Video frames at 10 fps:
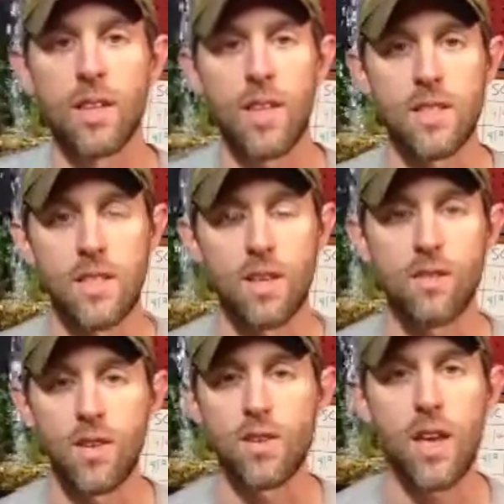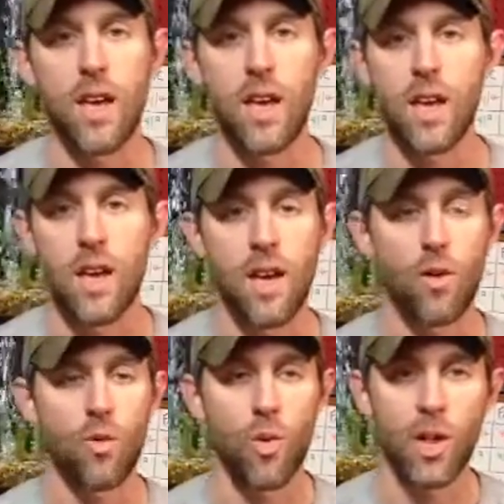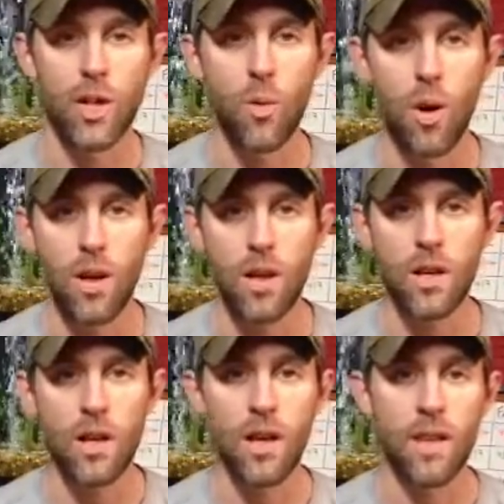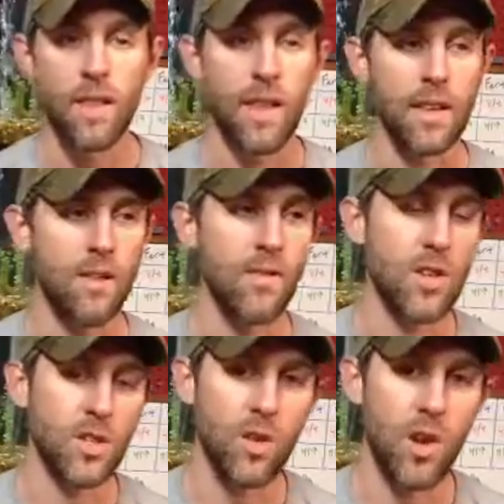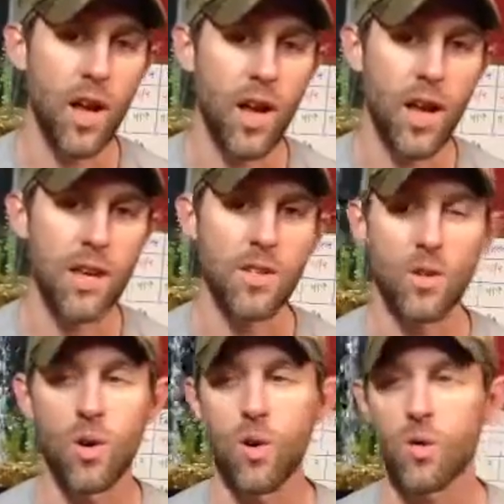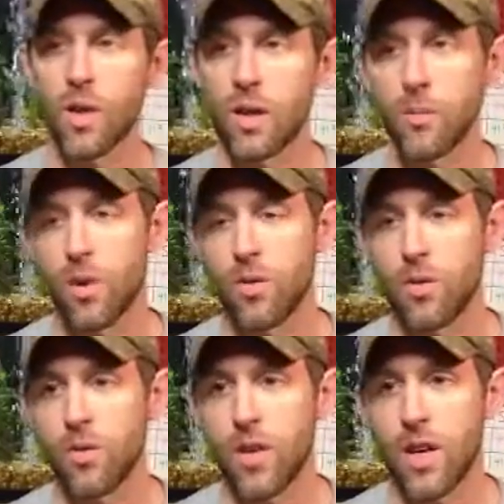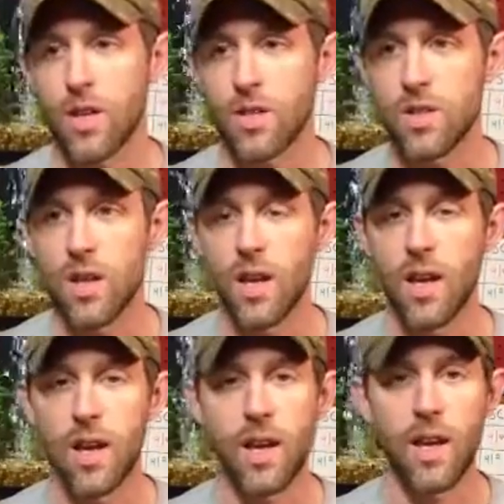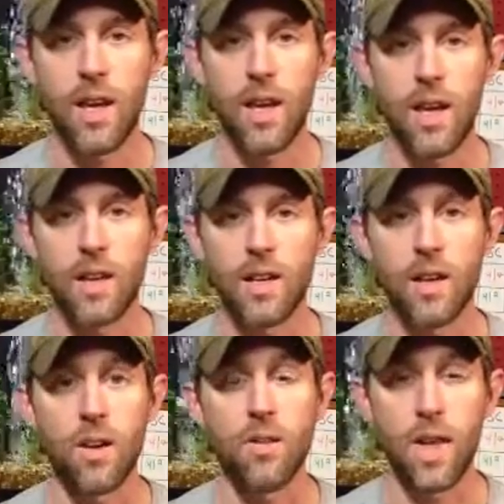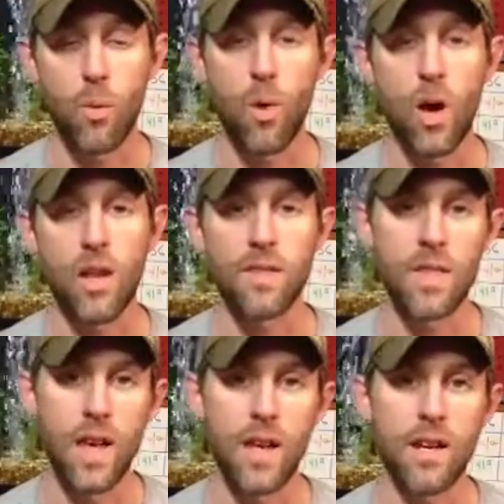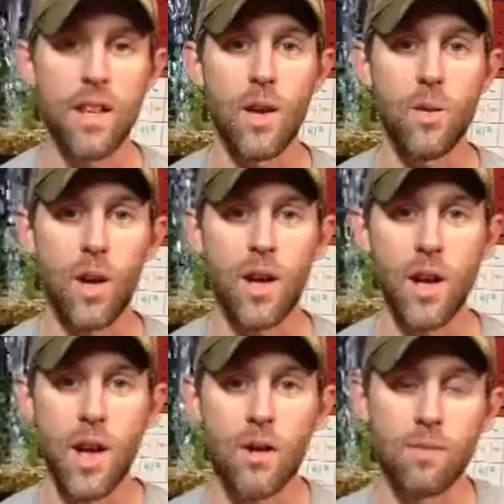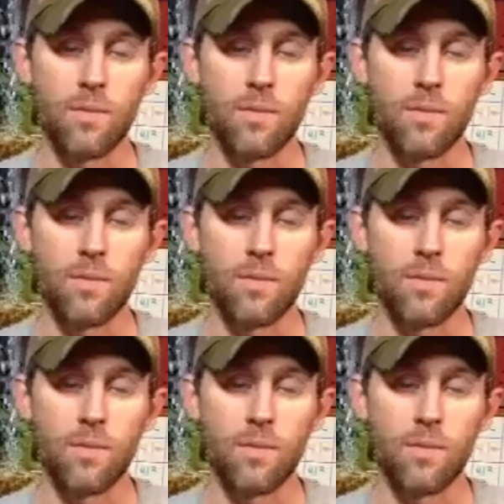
They see a fish they really want, that the fish store has, or a really beautiful fish, and you know, they want it then and they want it now.